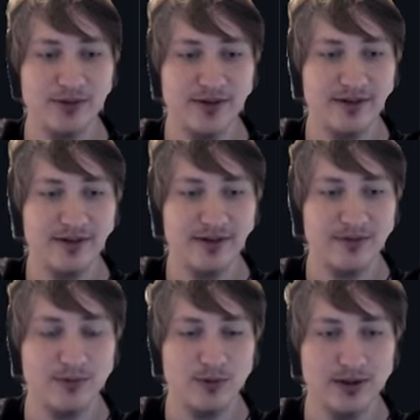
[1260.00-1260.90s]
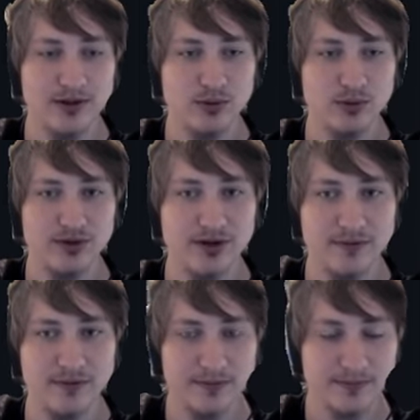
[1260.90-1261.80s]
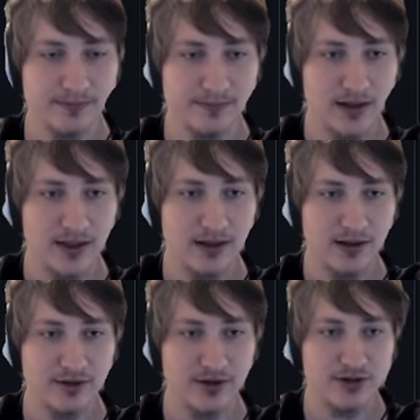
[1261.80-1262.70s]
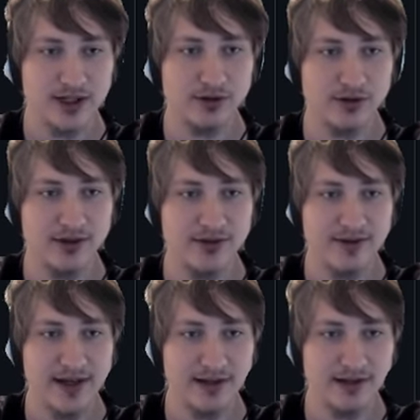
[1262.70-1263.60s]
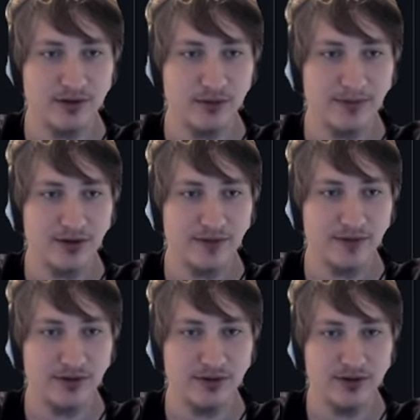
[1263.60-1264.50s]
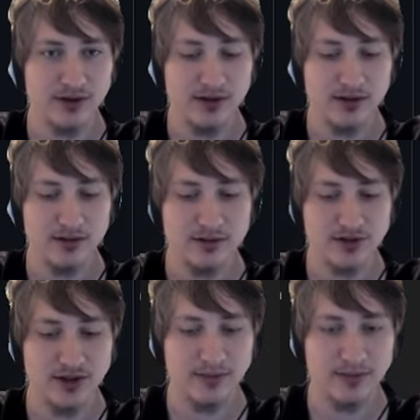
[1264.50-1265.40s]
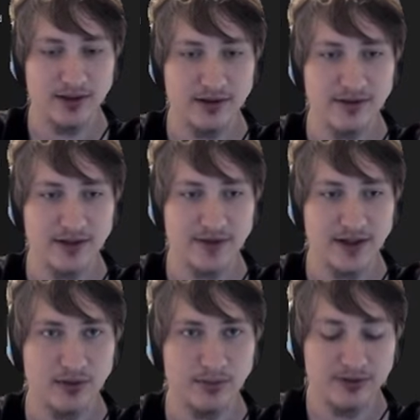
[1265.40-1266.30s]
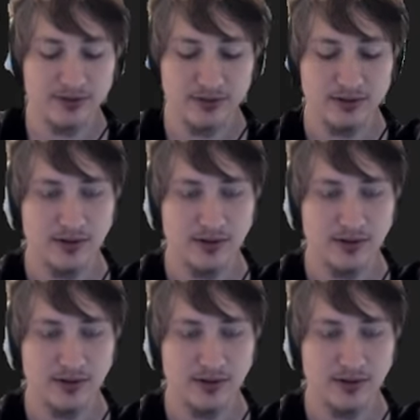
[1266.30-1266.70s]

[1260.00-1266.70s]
with this. It's really cool stuff. So let's try to do this. Let's add in the web drivers gem, and let's see if that helps.